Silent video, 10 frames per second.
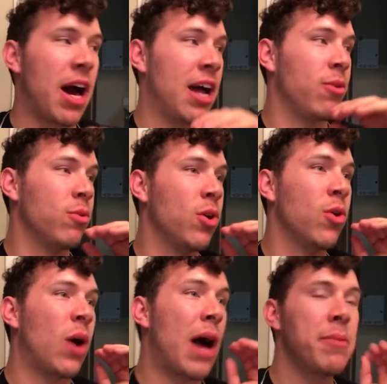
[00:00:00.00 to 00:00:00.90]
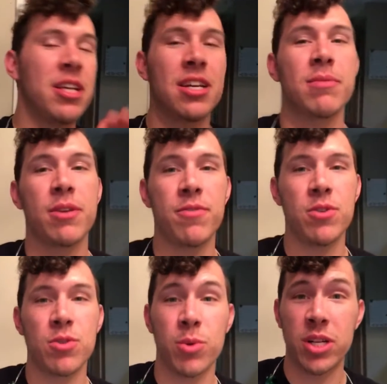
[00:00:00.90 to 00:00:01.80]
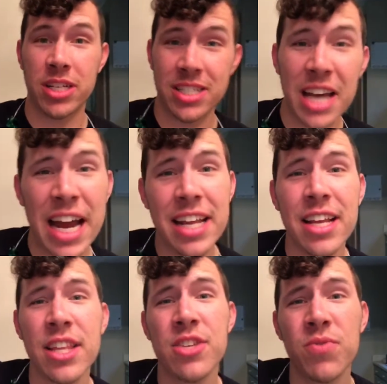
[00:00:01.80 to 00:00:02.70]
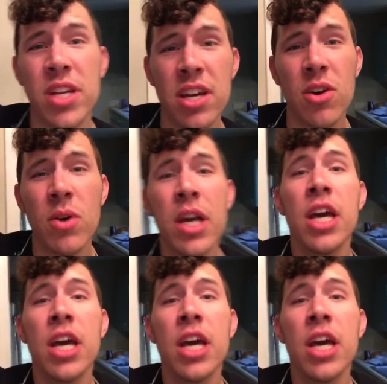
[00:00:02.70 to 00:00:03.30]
I don't know how many times I've used the word excited in this video.